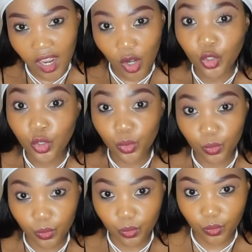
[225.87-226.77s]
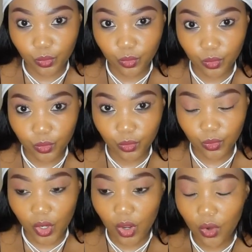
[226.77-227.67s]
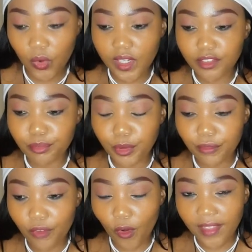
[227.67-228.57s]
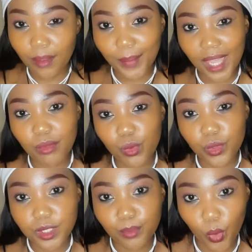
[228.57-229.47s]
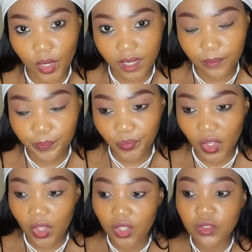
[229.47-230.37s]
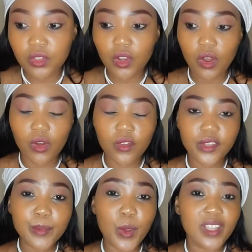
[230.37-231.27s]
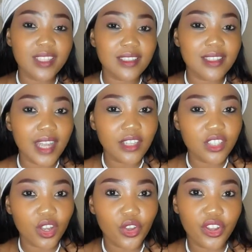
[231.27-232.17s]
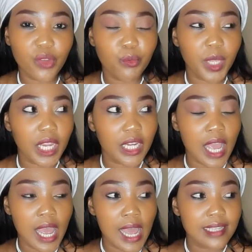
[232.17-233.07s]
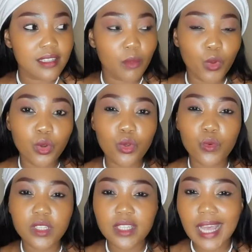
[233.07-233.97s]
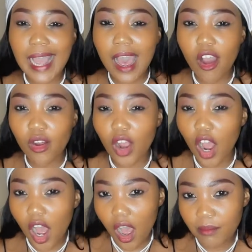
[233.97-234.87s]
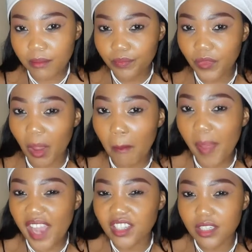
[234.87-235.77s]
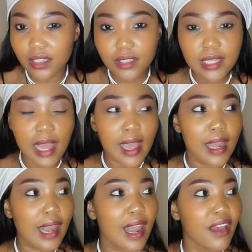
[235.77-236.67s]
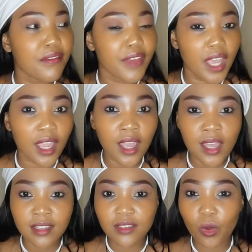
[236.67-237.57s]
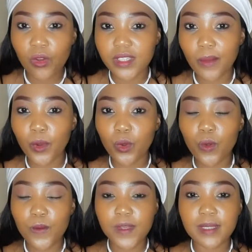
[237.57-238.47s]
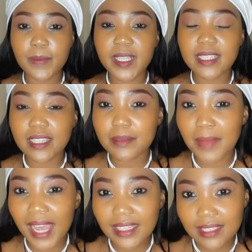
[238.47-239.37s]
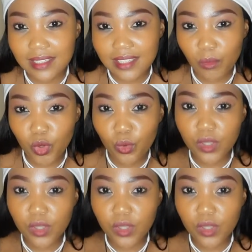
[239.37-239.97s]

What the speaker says: you, who lived before the baby was born. So this person's nature could have been someone who was calm, compassionate, loving, or someone who was business minded, someone who